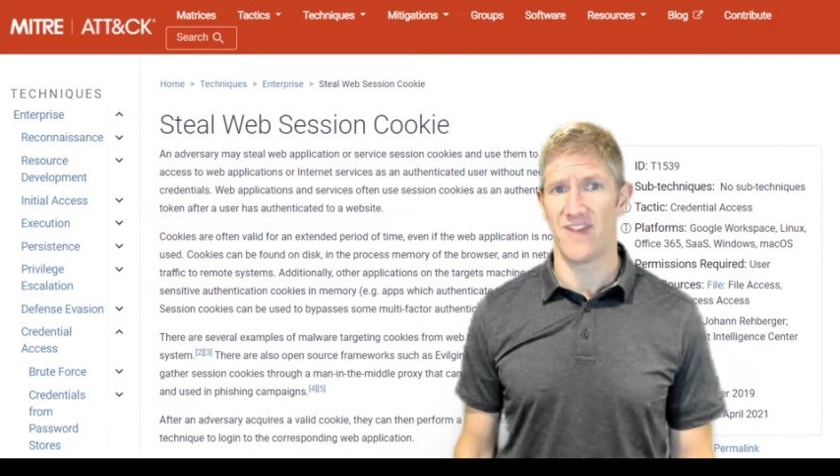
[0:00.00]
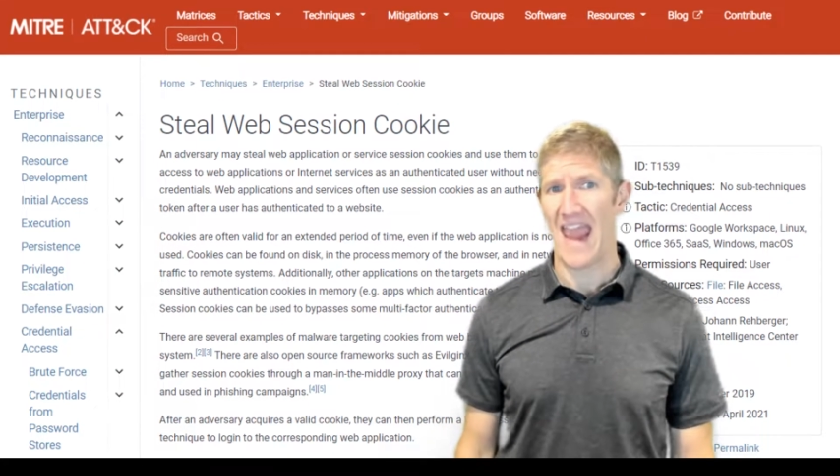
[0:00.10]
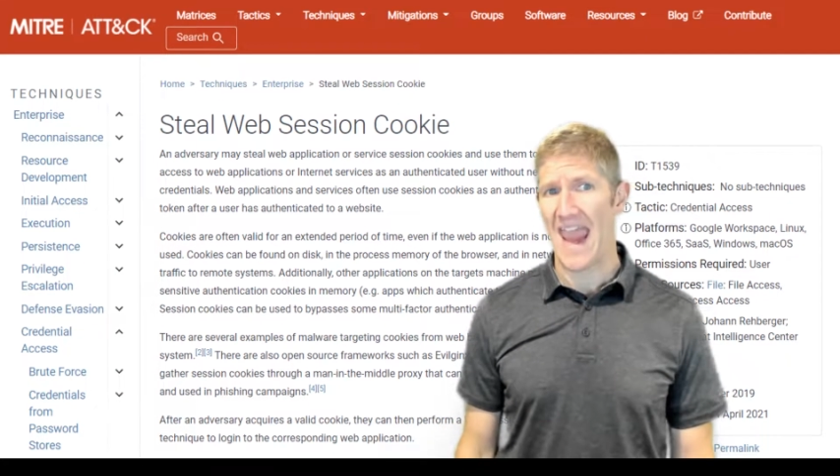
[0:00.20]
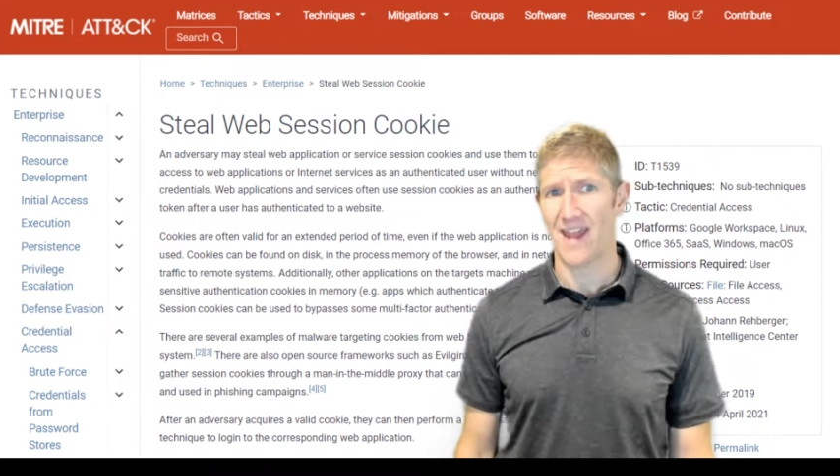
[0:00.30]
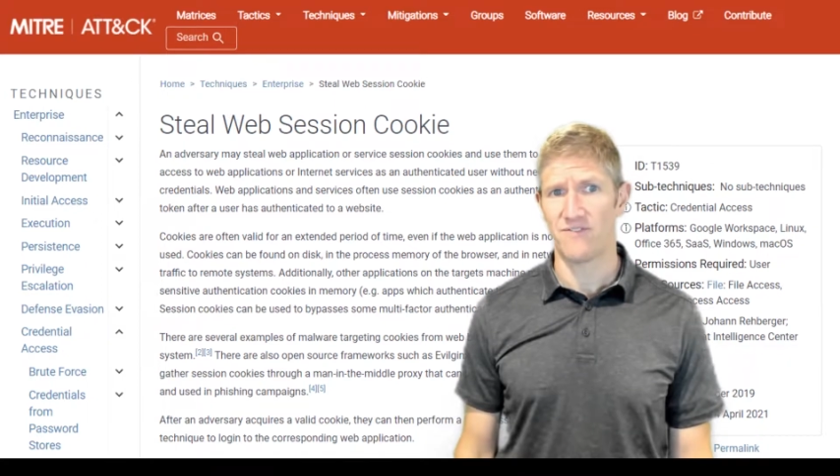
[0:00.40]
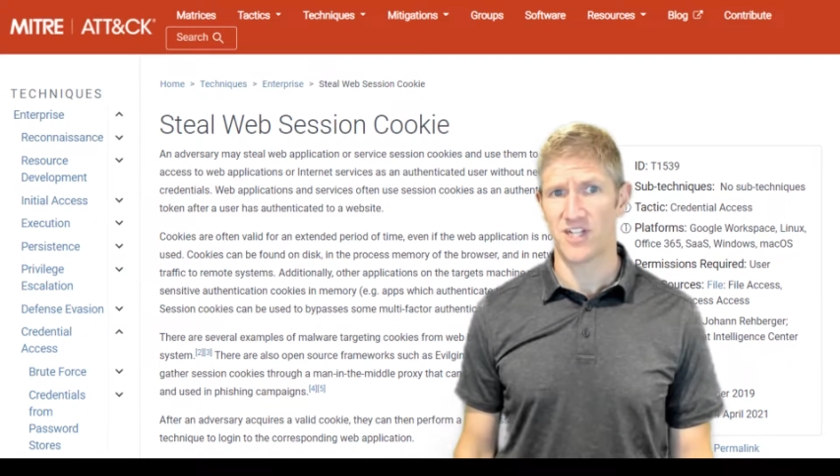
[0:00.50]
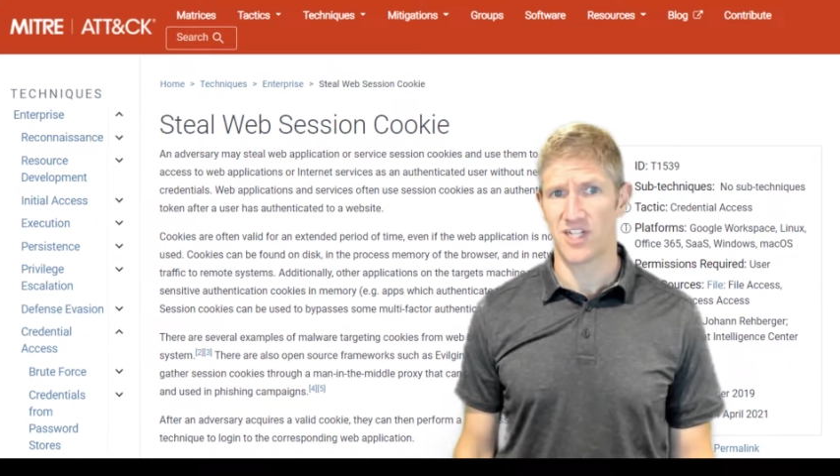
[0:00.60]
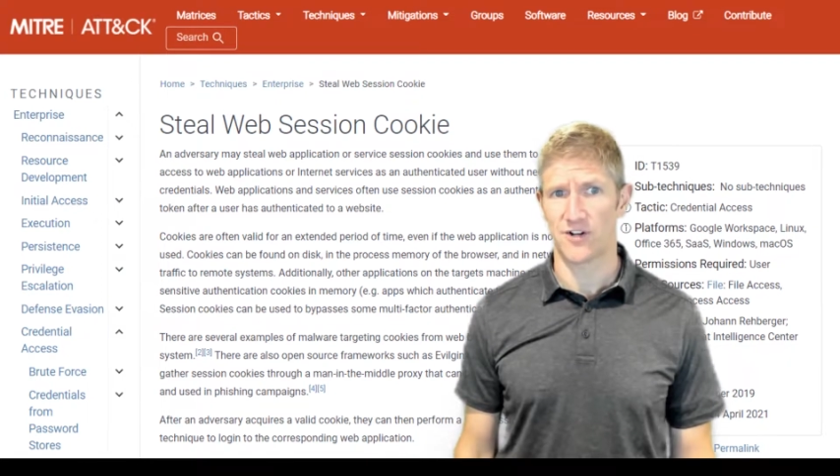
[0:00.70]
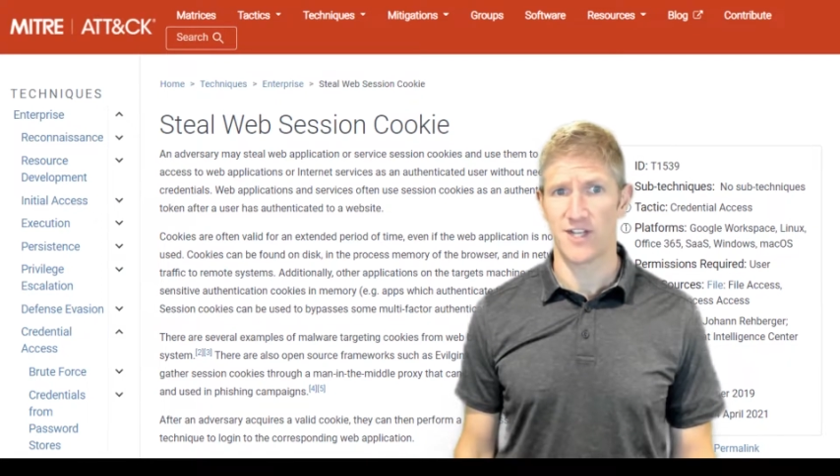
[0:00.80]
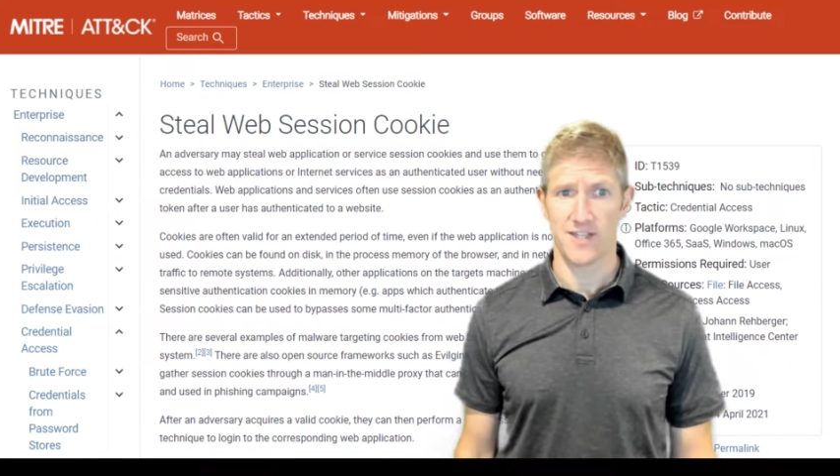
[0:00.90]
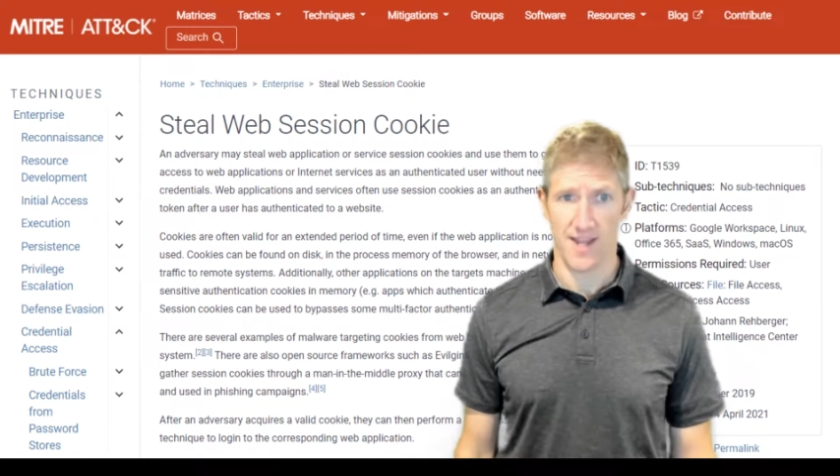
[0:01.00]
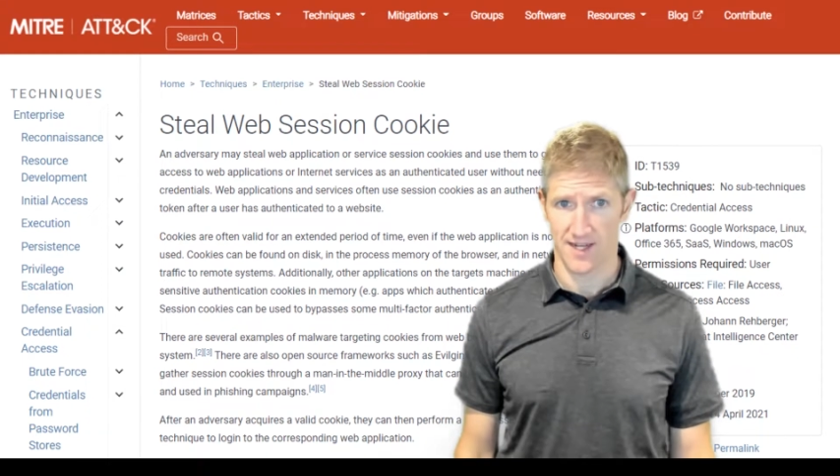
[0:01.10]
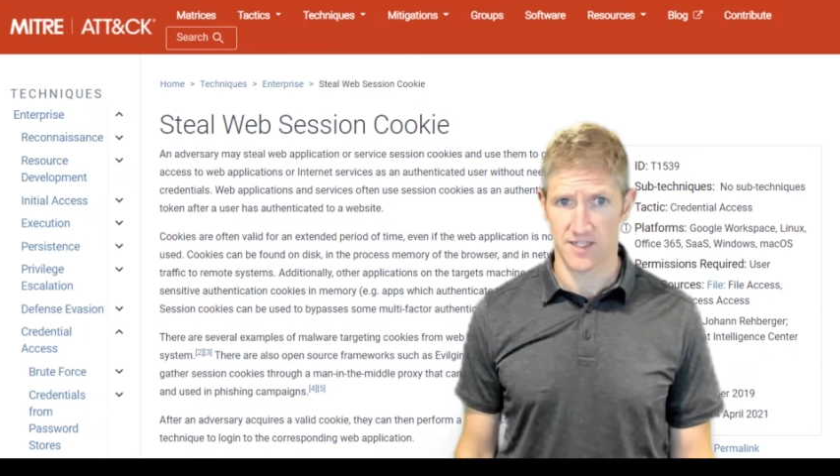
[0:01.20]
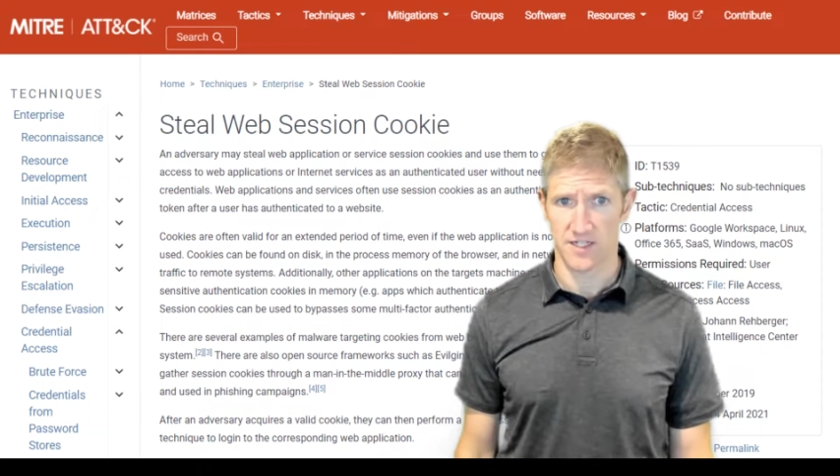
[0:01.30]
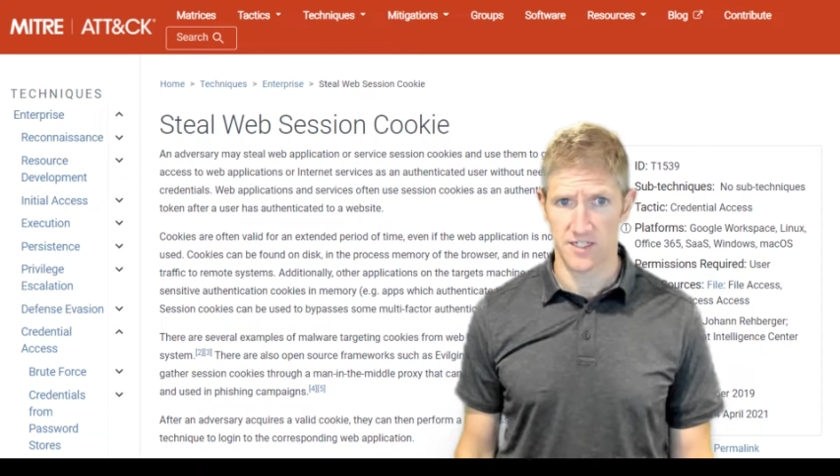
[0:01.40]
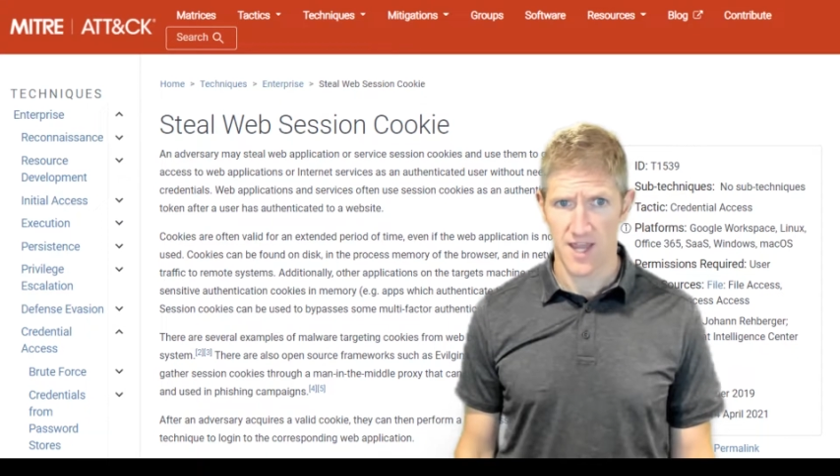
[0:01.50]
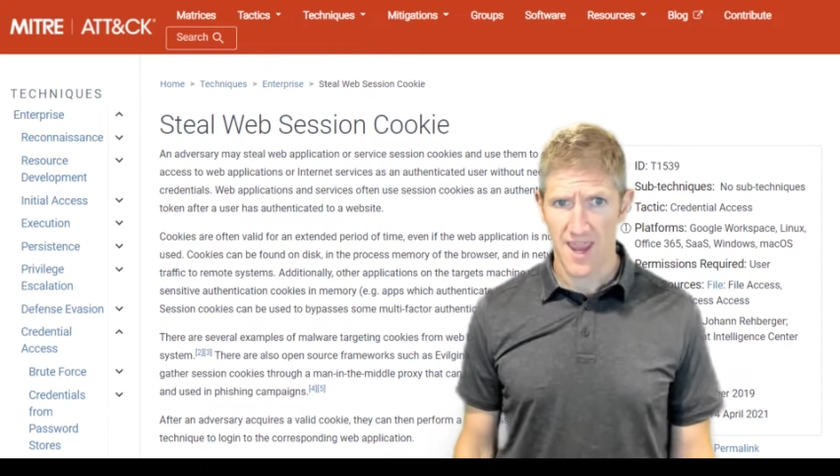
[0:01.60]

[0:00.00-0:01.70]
adversary tactics